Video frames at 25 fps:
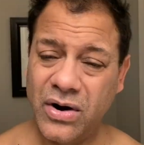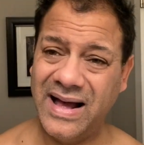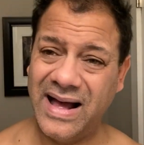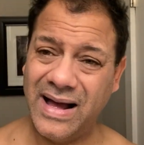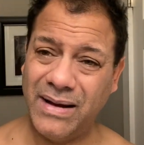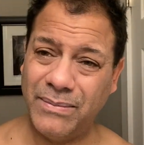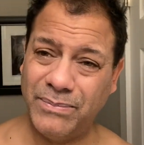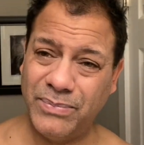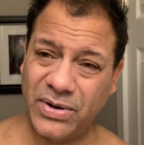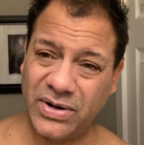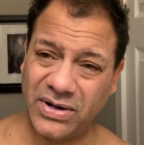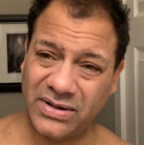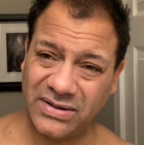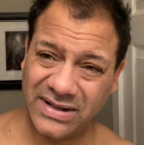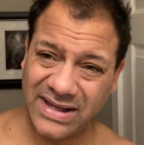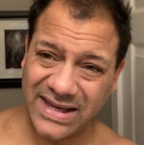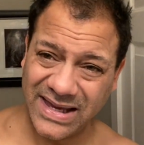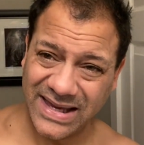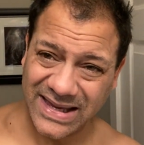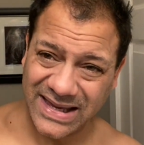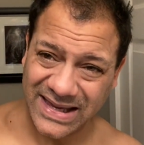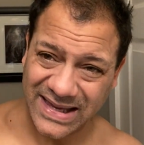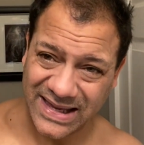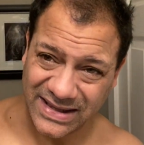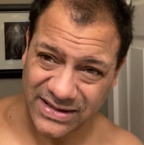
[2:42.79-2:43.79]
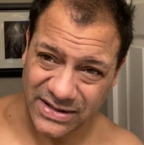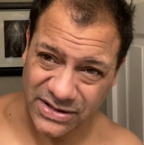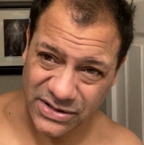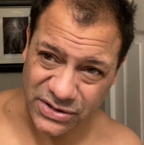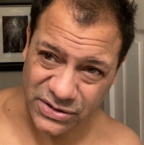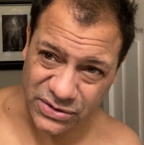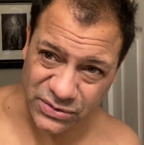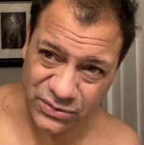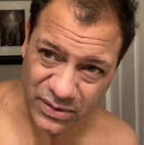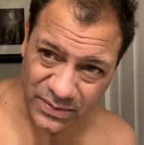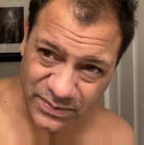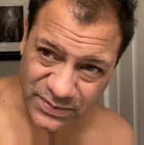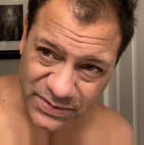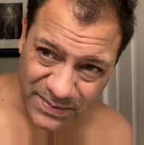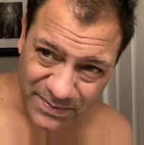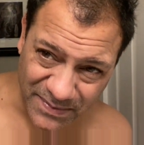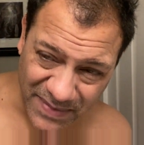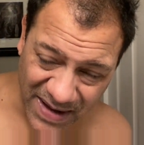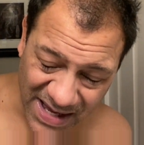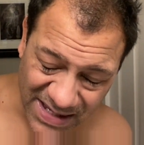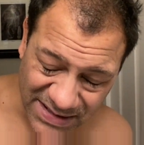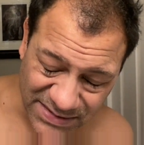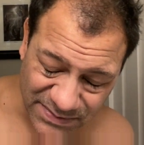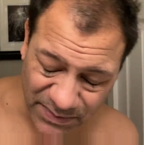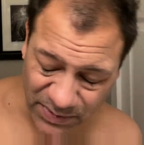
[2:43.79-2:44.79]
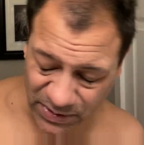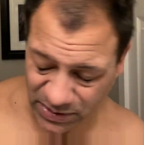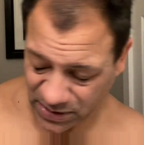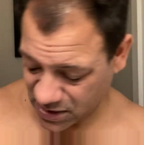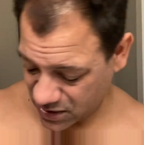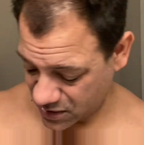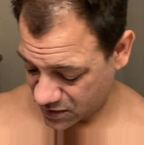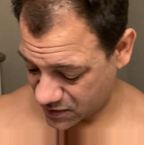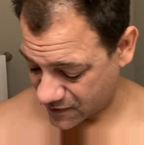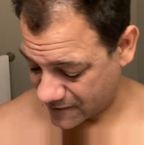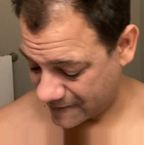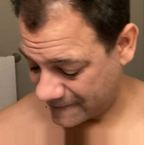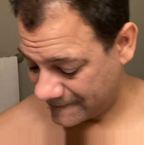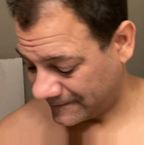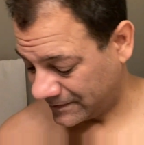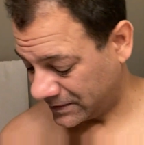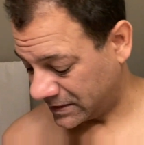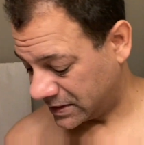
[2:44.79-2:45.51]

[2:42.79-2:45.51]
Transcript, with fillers: I'll put a link in the description box below